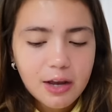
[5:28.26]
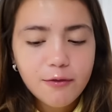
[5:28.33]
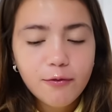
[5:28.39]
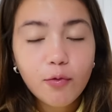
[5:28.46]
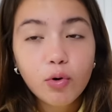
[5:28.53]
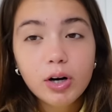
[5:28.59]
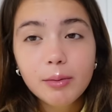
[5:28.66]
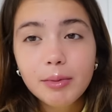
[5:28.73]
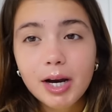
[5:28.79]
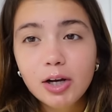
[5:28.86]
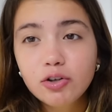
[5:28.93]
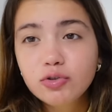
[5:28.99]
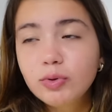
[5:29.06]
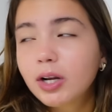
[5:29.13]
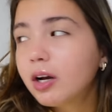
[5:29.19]
I had 40
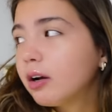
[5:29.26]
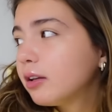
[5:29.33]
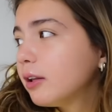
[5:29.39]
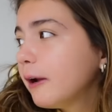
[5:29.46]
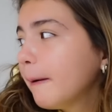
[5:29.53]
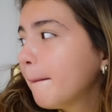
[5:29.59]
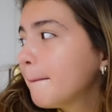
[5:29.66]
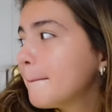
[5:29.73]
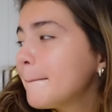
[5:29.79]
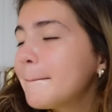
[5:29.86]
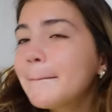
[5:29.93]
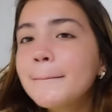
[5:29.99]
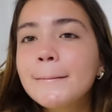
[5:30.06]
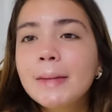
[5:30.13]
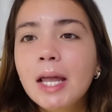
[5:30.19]
miles when I got there.
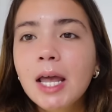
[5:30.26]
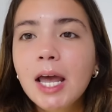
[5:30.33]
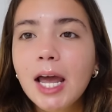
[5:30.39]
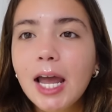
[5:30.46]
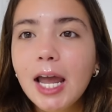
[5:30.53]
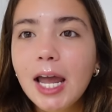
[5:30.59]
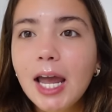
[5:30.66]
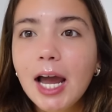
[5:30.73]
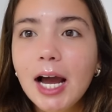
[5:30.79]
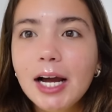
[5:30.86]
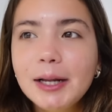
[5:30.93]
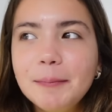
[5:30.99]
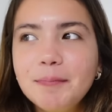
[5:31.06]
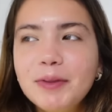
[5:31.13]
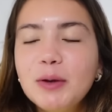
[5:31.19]

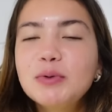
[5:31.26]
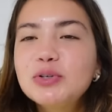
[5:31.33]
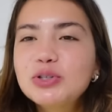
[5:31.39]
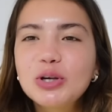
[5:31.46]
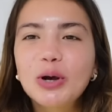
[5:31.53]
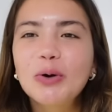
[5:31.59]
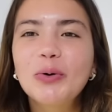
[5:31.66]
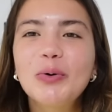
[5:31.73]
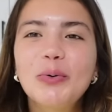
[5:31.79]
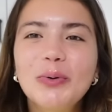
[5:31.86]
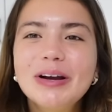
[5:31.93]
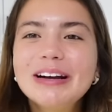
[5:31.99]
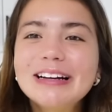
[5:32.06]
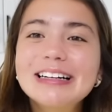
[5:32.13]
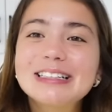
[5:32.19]
And it was so
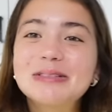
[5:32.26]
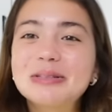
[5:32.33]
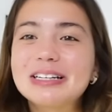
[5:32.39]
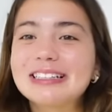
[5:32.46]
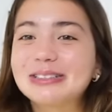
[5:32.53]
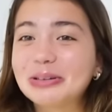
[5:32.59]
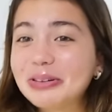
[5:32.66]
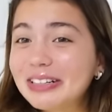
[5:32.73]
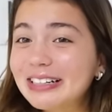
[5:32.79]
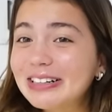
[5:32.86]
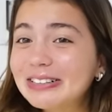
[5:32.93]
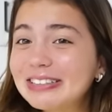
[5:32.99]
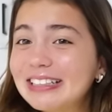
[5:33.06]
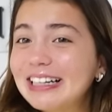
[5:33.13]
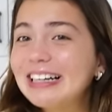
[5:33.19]
weird because it was like dark
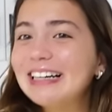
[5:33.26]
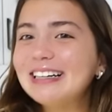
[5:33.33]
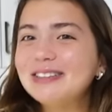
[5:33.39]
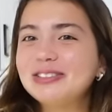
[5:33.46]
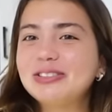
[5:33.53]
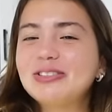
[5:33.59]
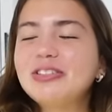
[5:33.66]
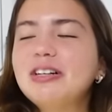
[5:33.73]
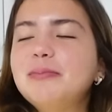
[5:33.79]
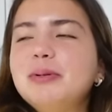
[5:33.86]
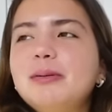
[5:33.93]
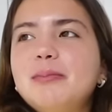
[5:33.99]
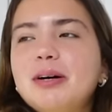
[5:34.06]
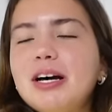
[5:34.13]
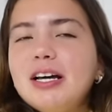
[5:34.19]
outside. It was creepy,
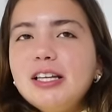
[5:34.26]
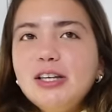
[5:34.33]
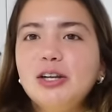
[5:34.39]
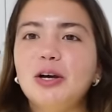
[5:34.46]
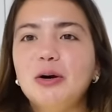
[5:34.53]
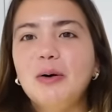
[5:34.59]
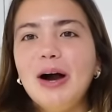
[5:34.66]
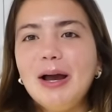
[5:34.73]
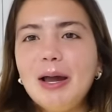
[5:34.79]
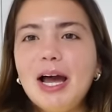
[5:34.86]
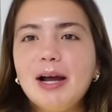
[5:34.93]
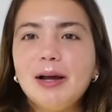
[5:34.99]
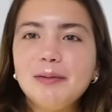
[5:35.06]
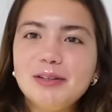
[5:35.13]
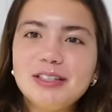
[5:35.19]
but you know, I
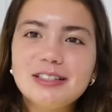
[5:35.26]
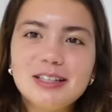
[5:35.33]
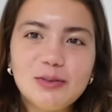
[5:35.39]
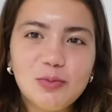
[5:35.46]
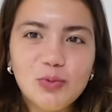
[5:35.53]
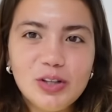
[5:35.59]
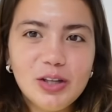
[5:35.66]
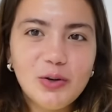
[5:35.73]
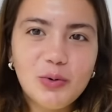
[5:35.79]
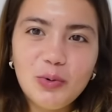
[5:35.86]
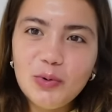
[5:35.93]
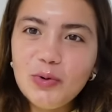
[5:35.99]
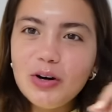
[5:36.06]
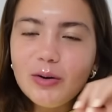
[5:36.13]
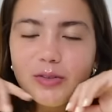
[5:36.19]
acted really
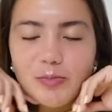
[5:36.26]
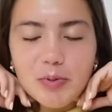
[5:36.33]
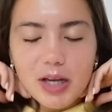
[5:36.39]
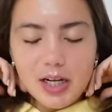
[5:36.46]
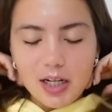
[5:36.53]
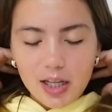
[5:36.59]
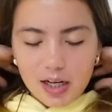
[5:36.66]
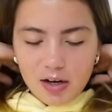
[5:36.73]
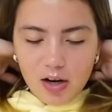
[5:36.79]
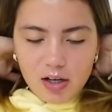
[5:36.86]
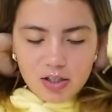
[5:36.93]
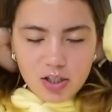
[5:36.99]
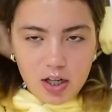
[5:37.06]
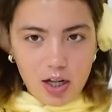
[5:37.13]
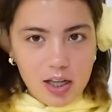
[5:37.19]
cool. I was played it like
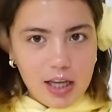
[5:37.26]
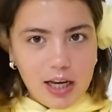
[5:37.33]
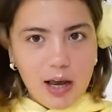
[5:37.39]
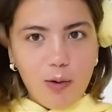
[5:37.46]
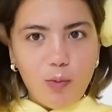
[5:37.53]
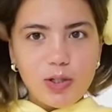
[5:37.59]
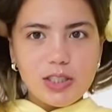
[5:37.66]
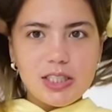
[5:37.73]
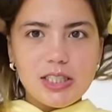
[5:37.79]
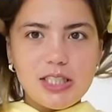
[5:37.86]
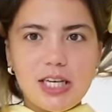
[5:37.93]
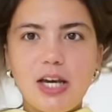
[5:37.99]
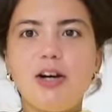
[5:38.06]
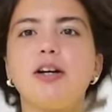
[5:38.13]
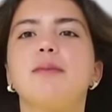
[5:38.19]
nonchalant, like I wasn't
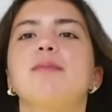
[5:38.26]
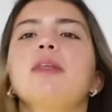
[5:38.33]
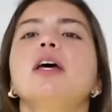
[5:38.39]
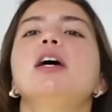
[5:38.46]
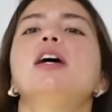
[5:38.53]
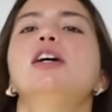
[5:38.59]
scared.